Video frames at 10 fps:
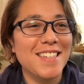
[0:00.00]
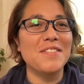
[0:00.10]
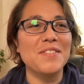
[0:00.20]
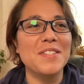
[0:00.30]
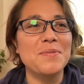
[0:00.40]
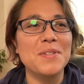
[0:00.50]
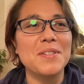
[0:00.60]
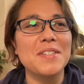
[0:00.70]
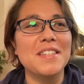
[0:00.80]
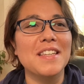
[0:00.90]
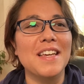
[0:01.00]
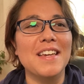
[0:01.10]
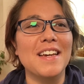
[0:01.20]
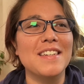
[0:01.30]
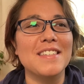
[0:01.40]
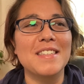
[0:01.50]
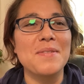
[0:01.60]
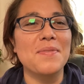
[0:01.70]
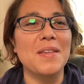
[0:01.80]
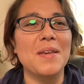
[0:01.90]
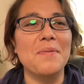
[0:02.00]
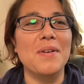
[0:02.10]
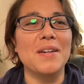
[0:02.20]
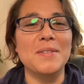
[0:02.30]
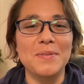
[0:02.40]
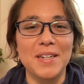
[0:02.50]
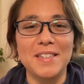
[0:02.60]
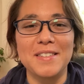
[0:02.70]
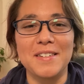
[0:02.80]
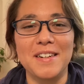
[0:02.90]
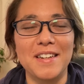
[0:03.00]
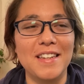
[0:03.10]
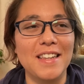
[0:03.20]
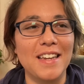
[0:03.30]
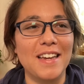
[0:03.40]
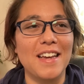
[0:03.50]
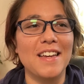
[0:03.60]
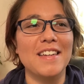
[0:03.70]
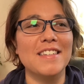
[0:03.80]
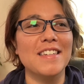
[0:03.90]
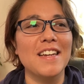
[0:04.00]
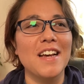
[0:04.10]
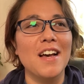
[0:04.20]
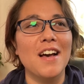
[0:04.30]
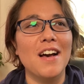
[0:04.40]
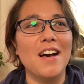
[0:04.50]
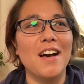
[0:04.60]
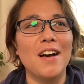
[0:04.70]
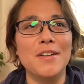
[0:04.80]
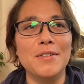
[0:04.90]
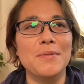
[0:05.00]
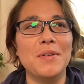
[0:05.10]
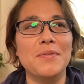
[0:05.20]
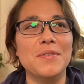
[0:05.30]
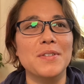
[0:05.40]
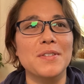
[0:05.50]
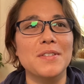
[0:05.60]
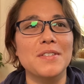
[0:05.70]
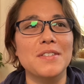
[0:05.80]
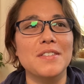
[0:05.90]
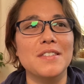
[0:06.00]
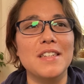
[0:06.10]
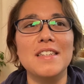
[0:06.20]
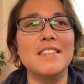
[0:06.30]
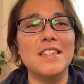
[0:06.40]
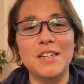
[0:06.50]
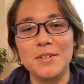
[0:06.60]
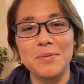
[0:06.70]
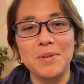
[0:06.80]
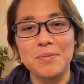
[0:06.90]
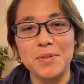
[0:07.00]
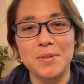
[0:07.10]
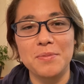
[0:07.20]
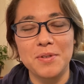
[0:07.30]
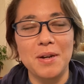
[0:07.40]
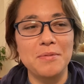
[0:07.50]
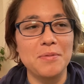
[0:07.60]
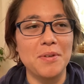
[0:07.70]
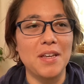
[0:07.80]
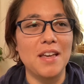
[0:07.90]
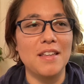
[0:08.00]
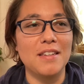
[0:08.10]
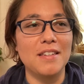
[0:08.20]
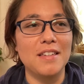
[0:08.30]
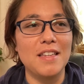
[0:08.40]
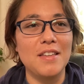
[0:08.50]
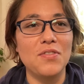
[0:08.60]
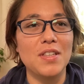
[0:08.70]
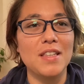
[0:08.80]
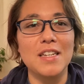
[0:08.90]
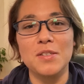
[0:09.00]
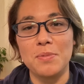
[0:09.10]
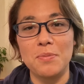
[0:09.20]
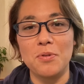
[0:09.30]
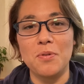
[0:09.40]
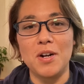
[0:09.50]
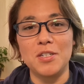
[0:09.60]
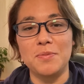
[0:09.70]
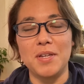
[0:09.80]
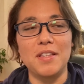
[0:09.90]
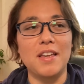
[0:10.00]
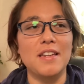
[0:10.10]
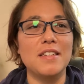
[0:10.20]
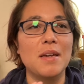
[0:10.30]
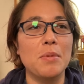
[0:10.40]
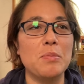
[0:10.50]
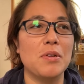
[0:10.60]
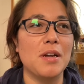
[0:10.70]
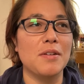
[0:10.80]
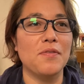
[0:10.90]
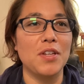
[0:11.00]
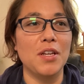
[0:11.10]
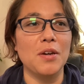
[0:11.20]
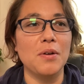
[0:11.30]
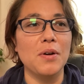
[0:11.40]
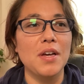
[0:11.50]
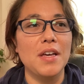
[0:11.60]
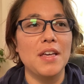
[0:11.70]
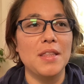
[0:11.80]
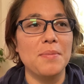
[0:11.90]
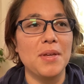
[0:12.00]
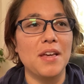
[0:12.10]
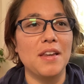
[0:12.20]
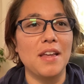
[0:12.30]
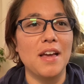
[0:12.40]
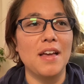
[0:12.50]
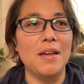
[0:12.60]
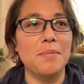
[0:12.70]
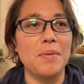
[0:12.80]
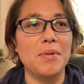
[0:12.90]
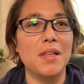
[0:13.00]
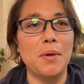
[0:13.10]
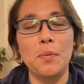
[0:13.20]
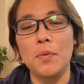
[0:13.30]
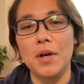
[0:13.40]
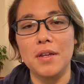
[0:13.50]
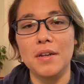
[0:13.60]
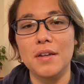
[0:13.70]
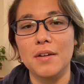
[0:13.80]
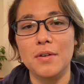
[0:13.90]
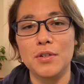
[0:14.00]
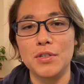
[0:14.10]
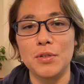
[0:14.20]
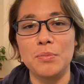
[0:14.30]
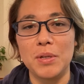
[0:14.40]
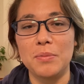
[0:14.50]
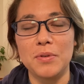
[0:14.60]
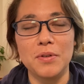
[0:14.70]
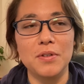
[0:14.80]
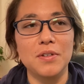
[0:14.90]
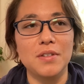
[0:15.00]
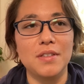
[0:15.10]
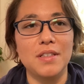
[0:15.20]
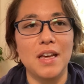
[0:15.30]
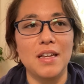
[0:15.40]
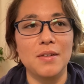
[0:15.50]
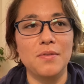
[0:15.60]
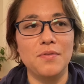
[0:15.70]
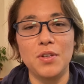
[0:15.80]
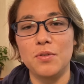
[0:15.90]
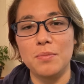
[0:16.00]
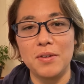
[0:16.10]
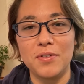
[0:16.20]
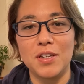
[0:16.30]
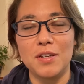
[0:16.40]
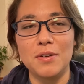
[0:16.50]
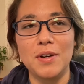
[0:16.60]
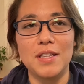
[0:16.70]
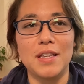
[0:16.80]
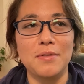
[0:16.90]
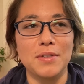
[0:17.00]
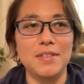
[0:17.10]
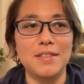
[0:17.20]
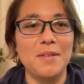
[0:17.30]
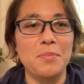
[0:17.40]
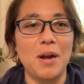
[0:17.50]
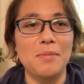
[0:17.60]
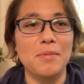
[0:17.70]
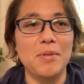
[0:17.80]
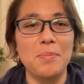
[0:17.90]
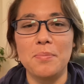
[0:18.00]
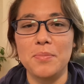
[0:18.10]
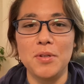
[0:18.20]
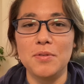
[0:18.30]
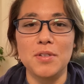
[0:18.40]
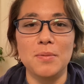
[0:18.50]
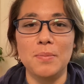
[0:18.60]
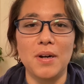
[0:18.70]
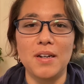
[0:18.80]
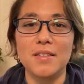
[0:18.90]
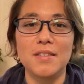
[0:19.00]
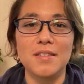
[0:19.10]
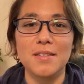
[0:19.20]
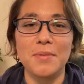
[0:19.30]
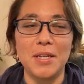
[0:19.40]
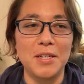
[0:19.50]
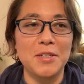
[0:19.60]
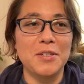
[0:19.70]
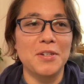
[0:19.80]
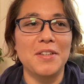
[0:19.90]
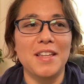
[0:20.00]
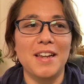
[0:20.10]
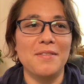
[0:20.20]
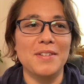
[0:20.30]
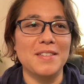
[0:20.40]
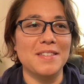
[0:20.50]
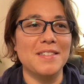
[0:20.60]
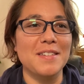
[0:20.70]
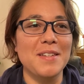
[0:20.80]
Especially like I just keep thinking back to when I started, and like I had 100 people, less than 100 people subscribe to me, and even less people watch me. I think anytime I put out a video in the beginning, I had maybe like 1 or 2 people that viewed my video, and that was probably YouTube bots making sure that I wasn't